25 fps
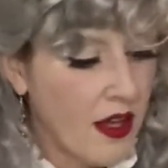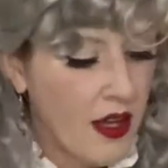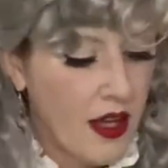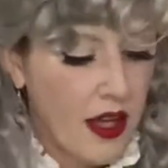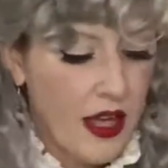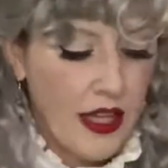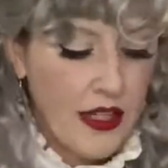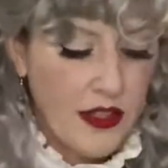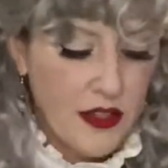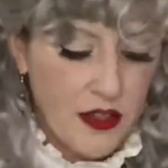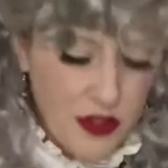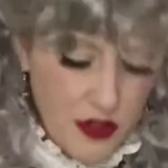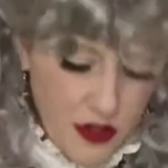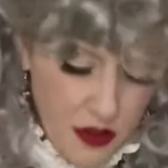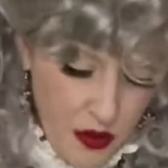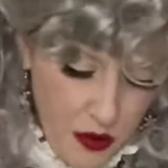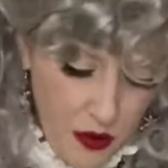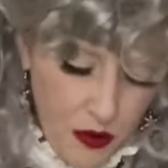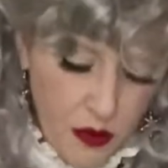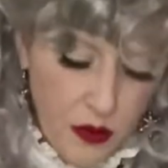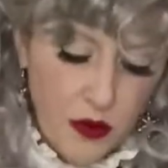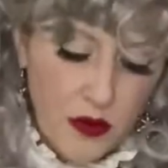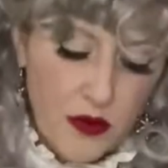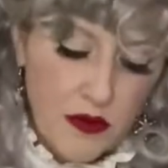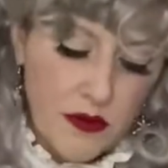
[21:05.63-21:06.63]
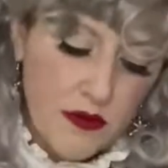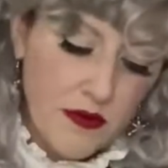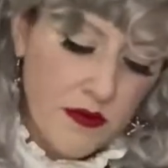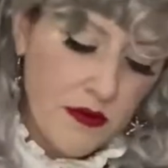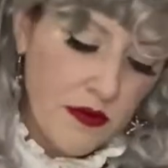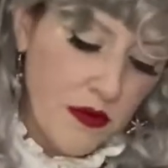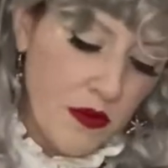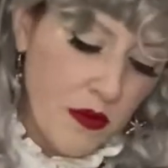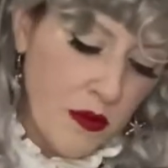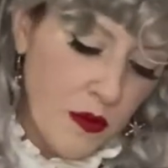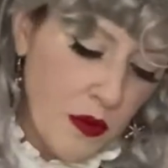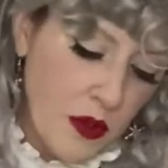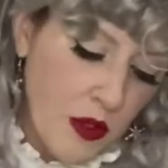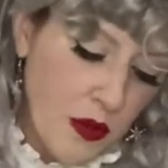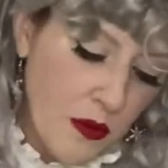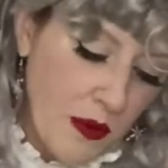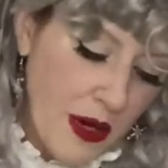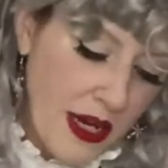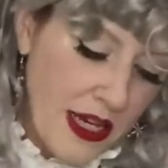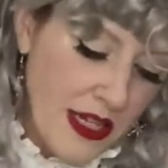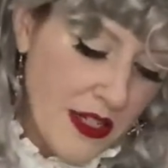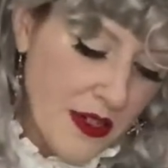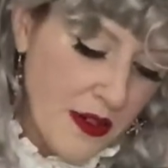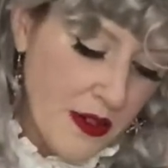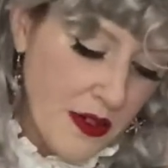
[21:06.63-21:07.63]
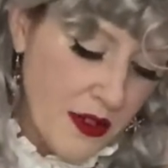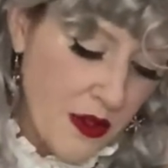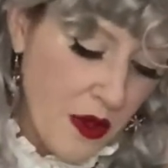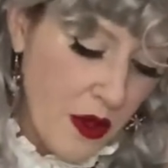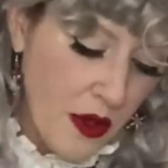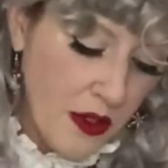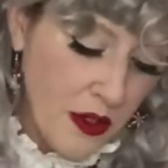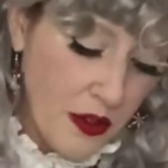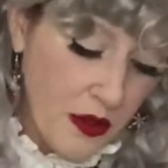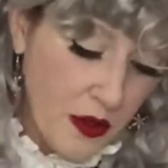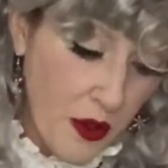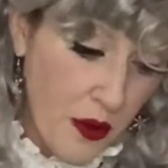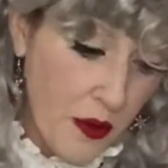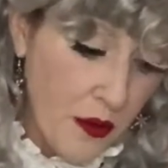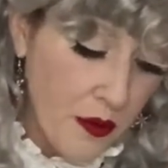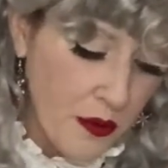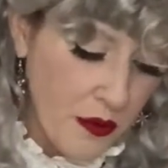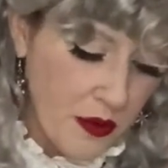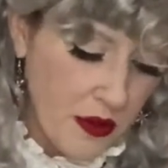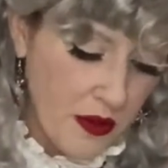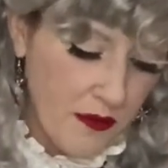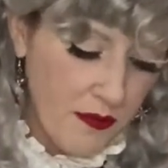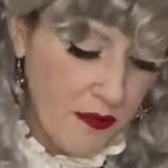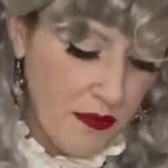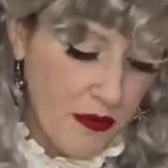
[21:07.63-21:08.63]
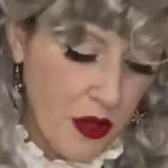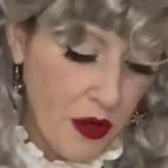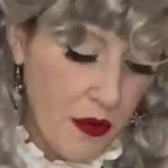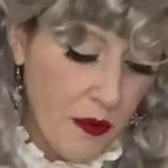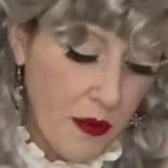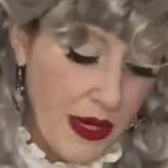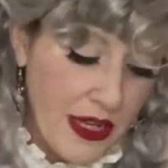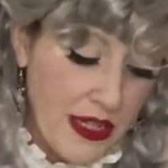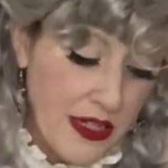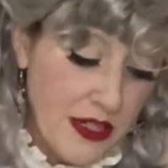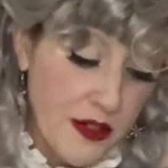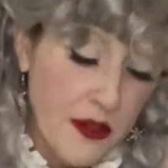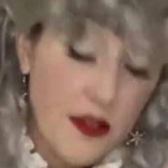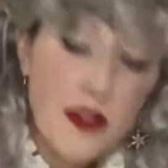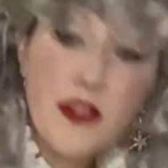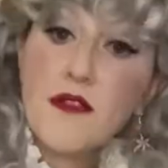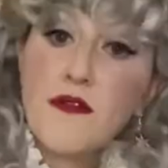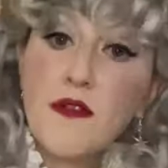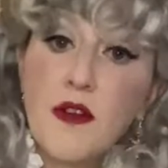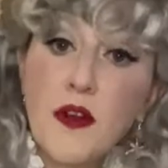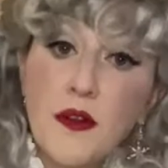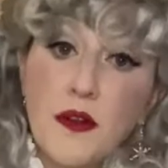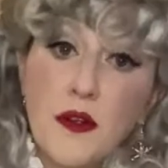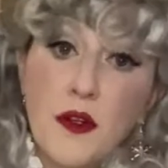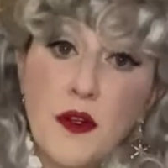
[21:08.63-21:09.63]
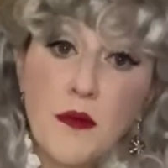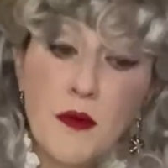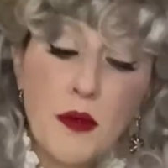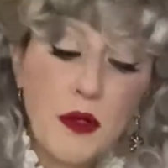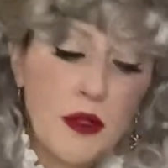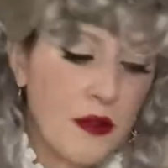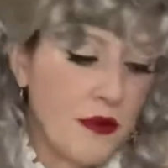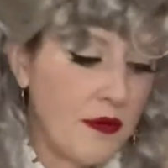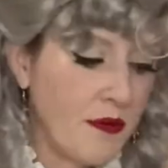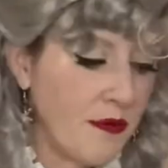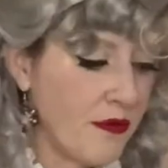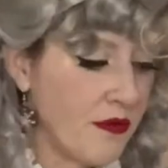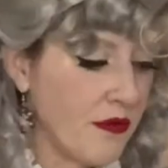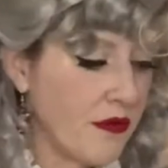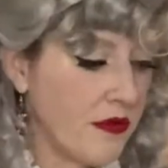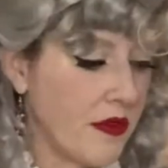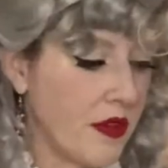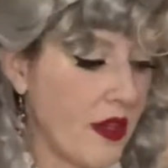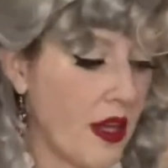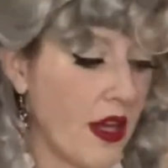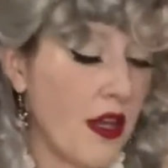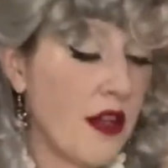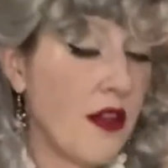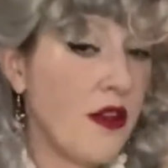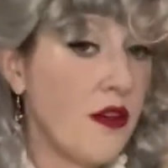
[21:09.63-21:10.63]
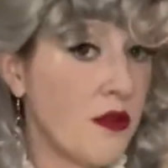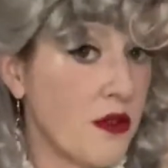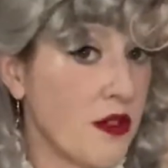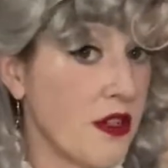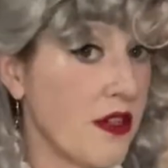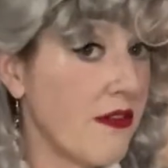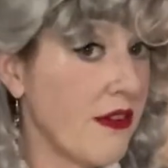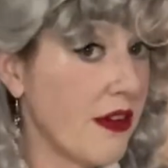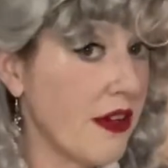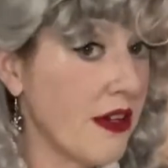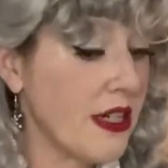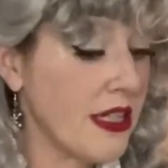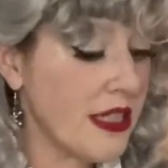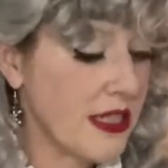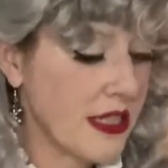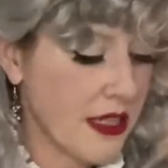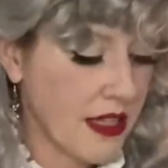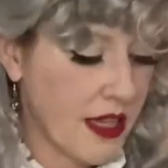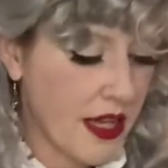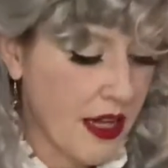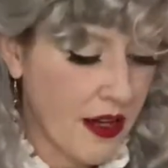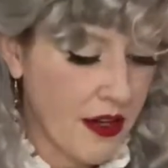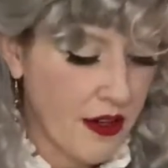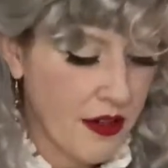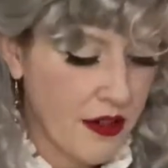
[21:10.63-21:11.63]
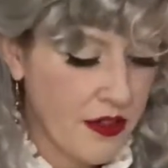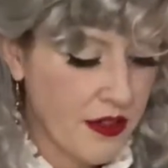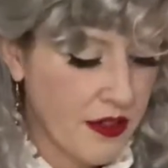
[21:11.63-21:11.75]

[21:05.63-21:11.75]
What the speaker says: And so, when a reindeer is all alone, a reindeer is vulnerable and usually very scared.